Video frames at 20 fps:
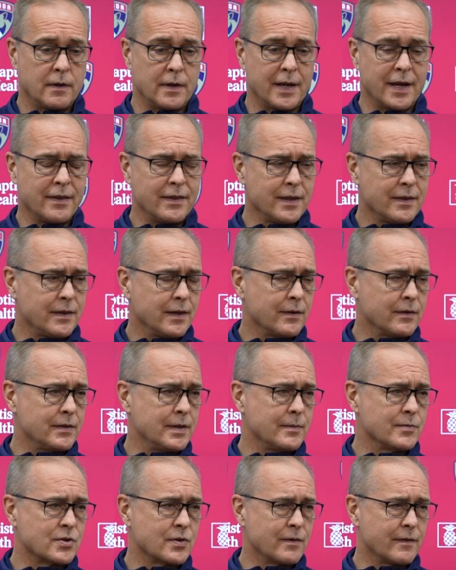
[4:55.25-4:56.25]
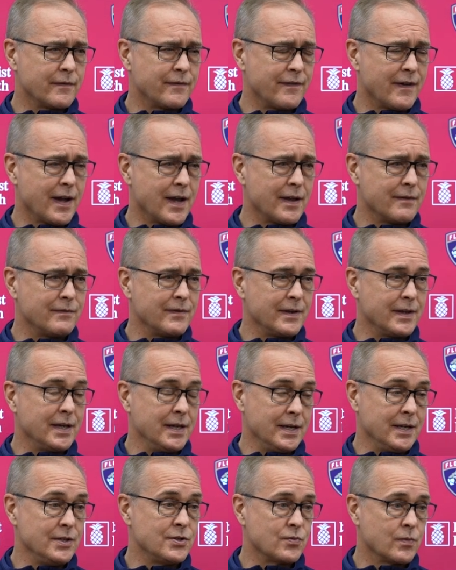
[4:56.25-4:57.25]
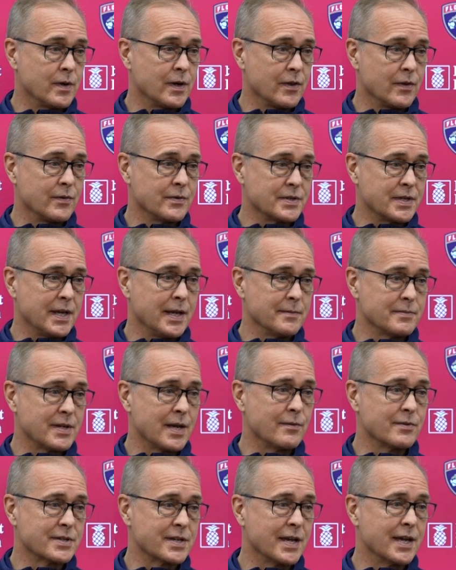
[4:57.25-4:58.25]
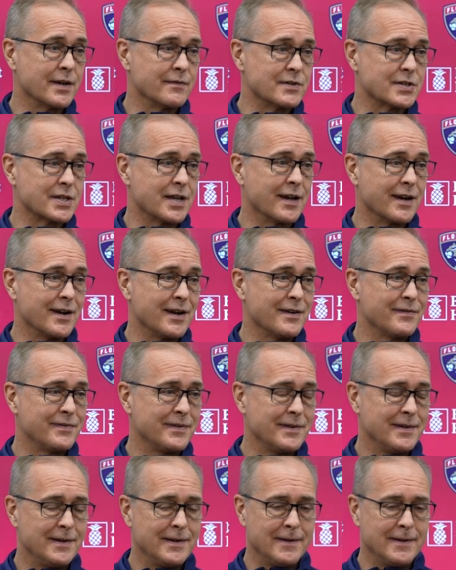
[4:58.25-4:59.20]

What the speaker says: And I think the other team scored five in each one of those games. That was kind of his cutoff.